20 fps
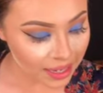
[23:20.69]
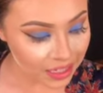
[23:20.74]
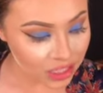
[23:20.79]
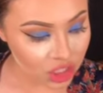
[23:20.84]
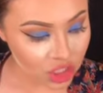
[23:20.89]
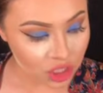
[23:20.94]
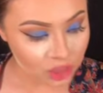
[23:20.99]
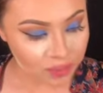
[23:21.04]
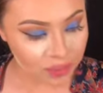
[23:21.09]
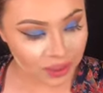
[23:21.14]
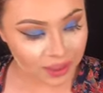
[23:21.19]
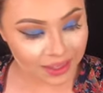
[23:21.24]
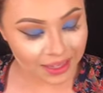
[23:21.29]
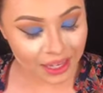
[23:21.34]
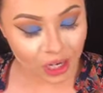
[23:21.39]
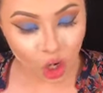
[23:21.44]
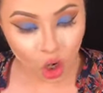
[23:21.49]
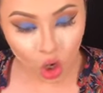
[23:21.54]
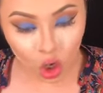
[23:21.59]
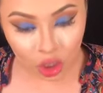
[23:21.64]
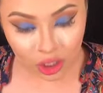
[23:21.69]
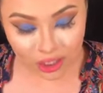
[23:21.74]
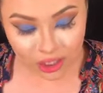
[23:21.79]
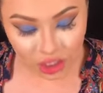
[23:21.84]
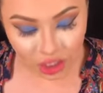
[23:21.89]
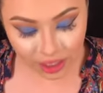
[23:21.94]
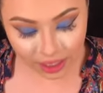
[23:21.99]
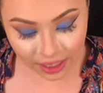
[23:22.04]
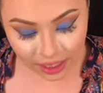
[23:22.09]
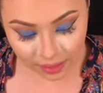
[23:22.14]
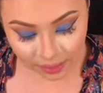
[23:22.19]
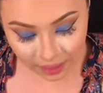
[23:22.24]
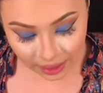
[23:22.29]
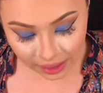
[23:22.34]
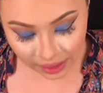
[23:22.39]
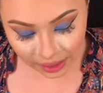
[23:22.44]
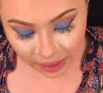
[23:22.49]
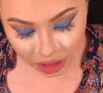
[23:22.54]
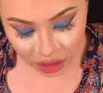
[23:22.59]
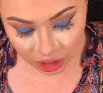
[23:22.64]
and just put that all underneath
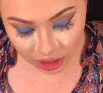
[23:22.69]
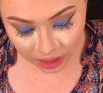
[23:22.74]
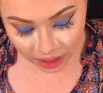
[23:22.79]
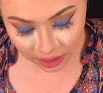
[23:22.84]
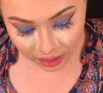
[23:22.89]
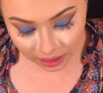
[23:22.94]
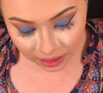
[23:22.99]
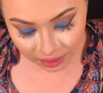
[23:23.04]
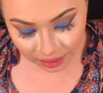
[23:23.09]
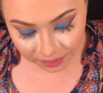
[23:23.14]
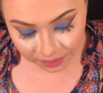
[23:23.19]
my lash line.